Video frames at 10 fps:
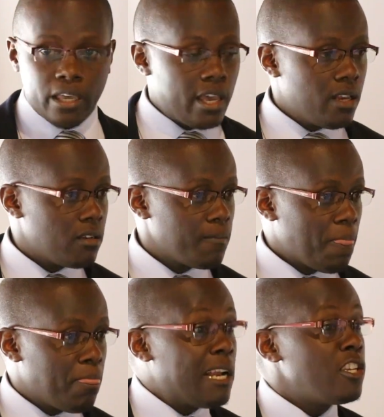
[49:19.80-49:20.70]
again.
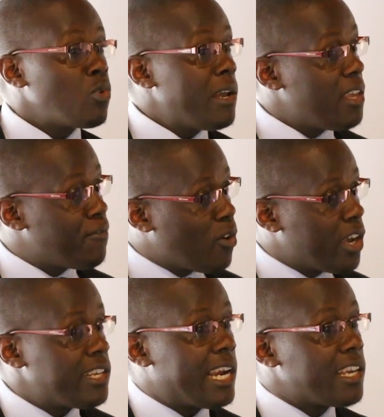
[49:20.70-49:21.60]
That is why they
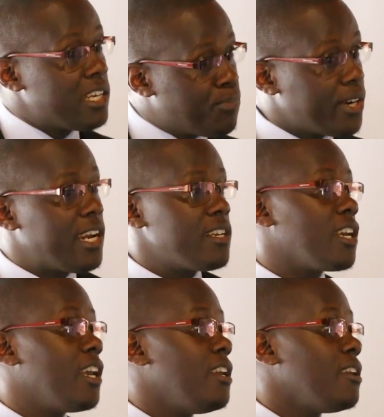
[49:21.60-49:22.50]
forget and get
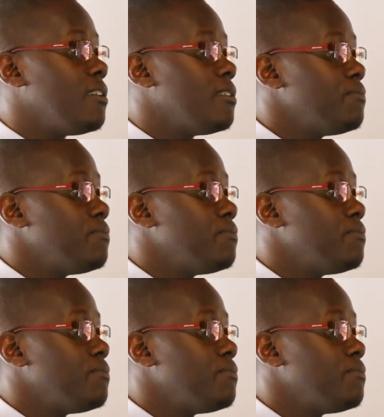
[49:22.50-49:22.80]
pregnant again.